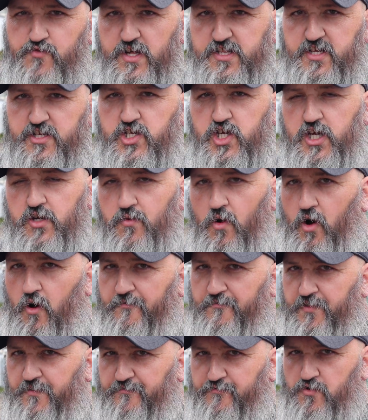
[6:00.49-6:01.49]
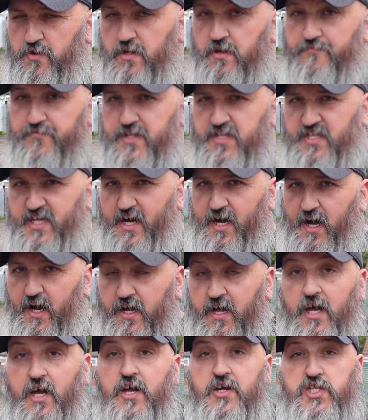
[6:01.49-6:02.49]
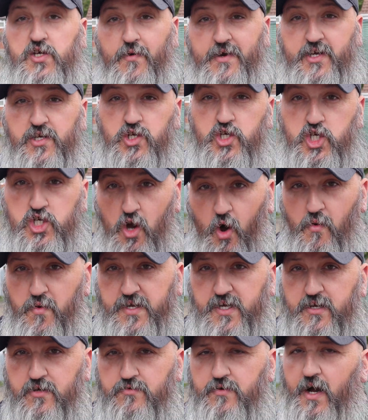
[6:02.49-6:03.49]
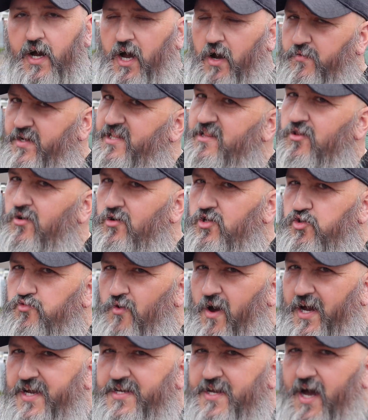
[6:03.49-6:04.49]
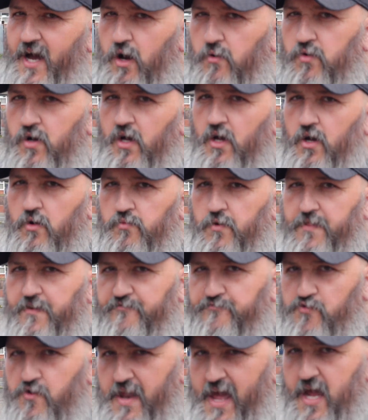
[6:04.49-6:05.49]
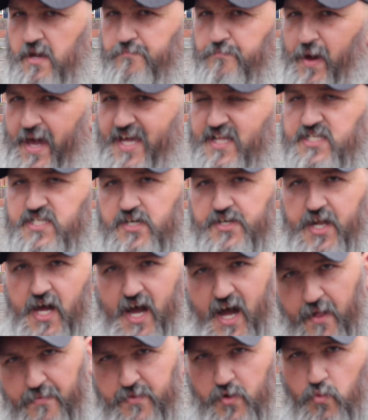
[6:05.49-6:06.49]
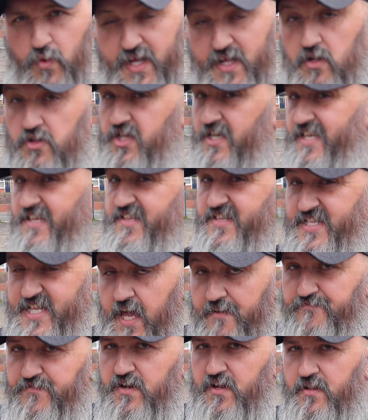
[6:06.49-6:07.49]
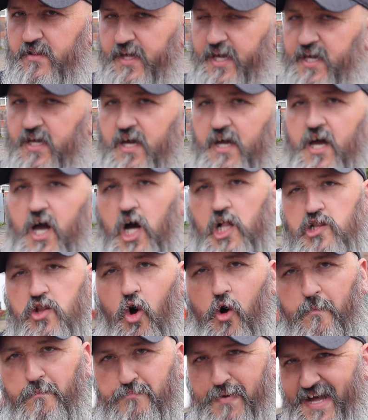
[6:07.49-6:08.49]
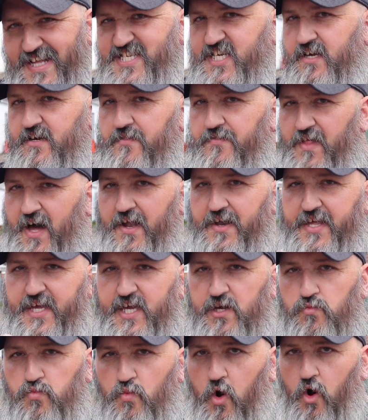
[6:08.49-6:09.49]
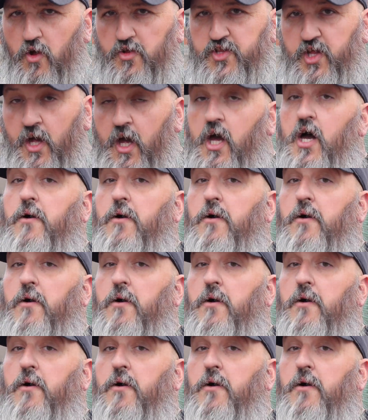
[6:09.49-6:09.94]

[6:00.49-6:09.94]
residue off the front of this car so I can show you how it looks right now with the front end painted and the wheels, and it's definitely a lot better than it was.